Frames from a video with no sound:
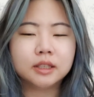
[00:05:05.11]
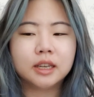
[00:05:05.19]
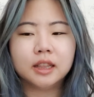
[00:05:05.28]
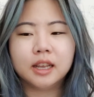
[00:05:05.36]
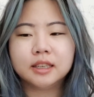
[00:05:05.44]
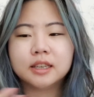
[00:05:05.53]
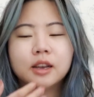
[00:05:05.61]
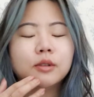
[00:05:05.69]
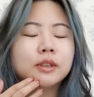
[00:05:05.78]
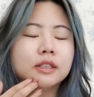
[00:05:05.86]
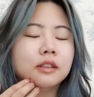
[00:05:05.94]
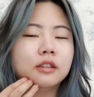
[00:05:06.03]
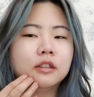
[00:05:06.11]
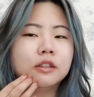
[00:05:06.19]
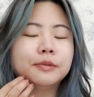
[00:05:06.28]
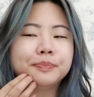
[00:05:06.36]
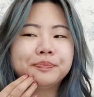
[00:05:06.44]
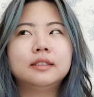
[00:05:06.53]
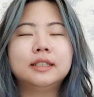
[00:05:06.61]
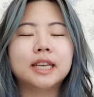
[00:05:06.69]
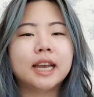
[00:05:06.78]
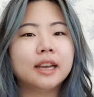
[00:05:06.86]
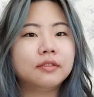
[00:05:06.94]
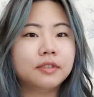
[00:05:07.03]
I liked how it's a little
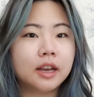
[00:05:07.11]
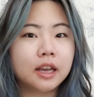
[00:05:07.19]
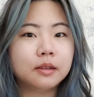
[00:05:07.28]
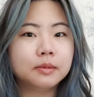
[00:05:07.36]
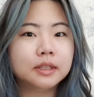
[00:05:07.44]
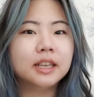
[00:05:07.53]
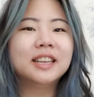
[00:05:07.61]
dad vibes.